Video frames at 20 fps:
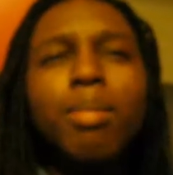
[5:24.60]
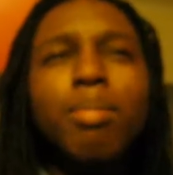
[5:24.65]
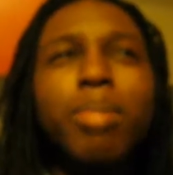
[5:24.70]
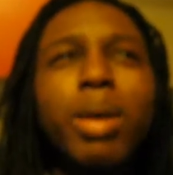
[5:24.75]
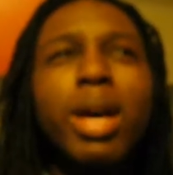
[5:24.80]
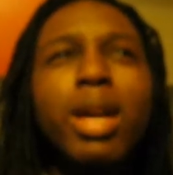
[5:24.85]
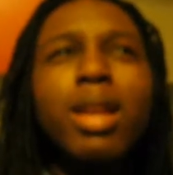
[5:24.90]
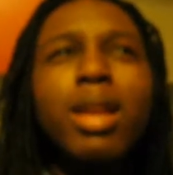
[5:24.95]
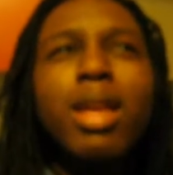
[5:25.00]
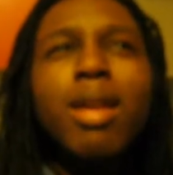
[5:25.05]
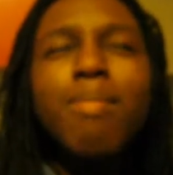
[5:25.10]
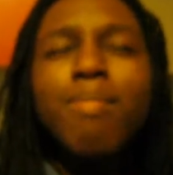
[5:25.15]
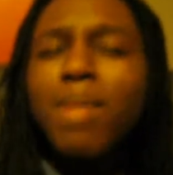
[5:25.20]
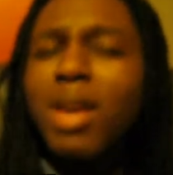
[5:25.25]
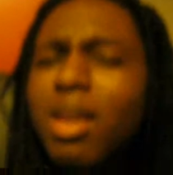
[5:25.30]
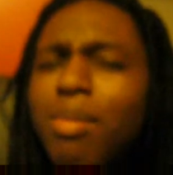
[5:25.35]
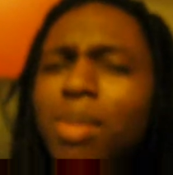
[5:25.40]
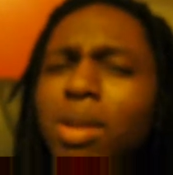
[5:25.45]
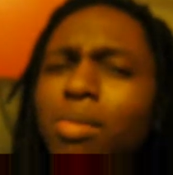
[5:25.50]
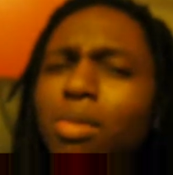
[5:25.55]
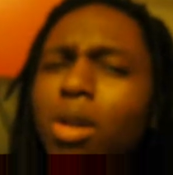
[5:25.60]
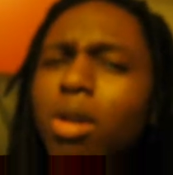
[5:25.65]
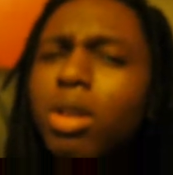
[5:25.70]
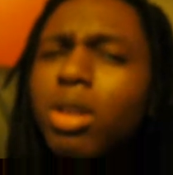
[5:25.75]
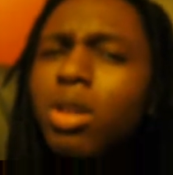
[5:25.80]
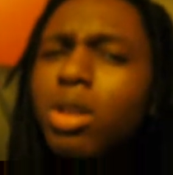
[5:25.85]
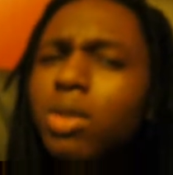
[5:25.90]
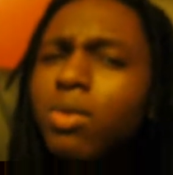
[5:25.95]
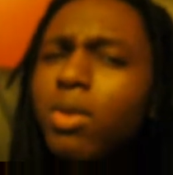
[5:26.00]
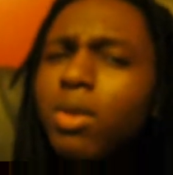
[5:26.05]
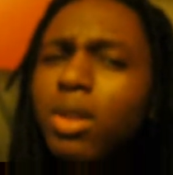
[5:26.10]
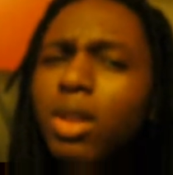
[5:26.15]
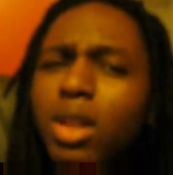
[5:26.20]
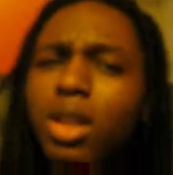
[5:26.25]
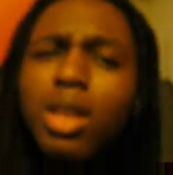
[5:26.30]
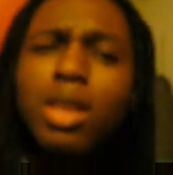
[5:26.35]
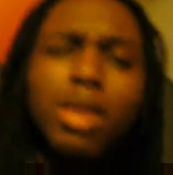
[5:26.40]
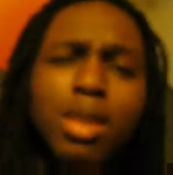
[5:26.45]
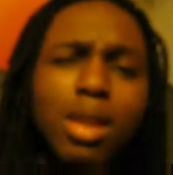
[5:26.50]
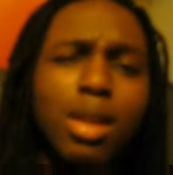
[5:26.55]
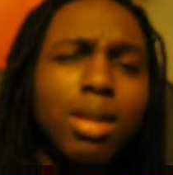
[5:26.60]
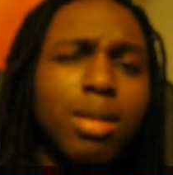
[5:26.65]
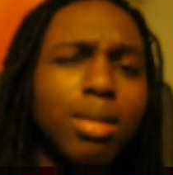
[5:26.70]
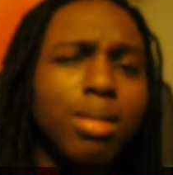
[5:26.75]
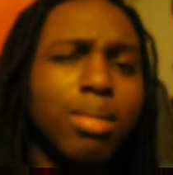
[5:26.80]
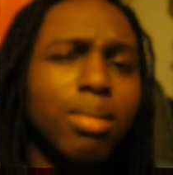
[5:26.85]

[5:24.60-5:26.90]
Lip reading: But it may be more useful than you think.